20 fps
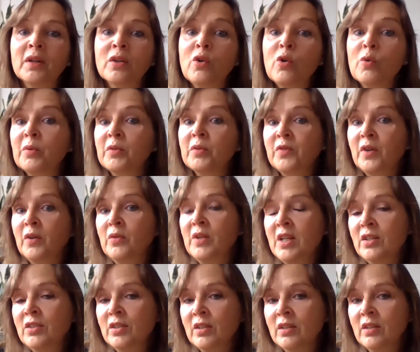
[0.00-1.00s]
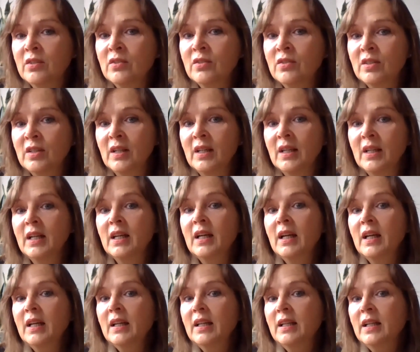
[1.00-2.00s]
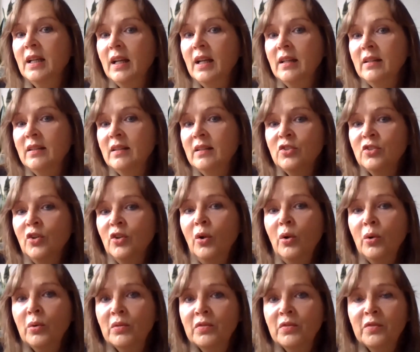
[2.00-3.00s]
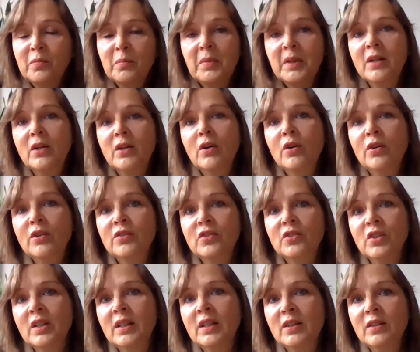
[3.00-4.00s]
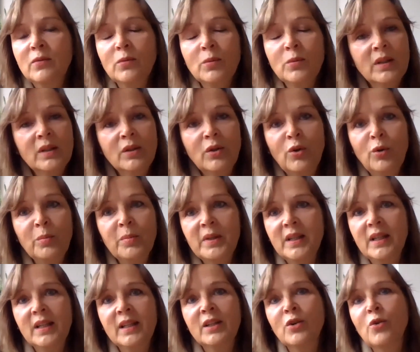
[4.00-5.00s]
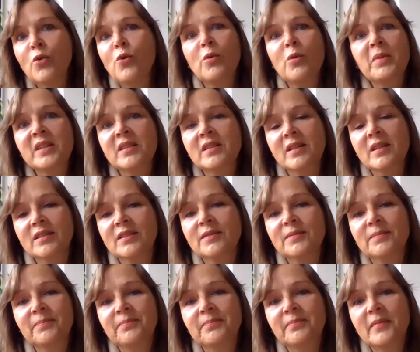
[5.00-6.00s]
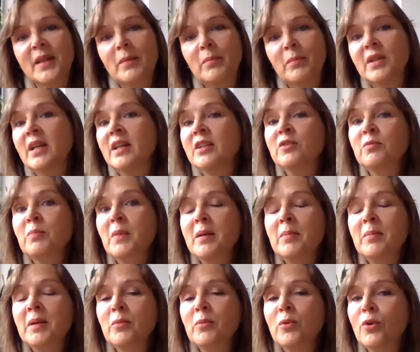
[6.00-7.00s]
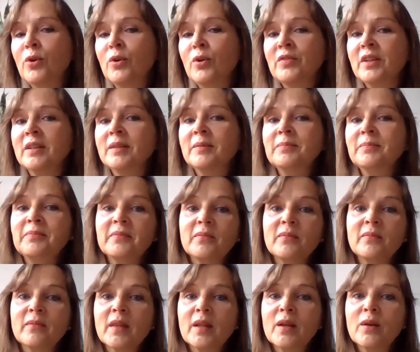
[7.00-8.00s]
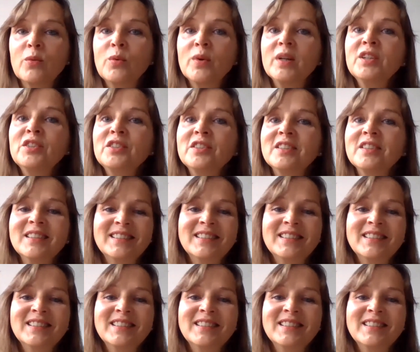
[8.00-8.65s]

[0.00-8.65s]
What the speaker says: corporate foundations can dissolve because it will all be in the core business. So that's maybe more of a wish.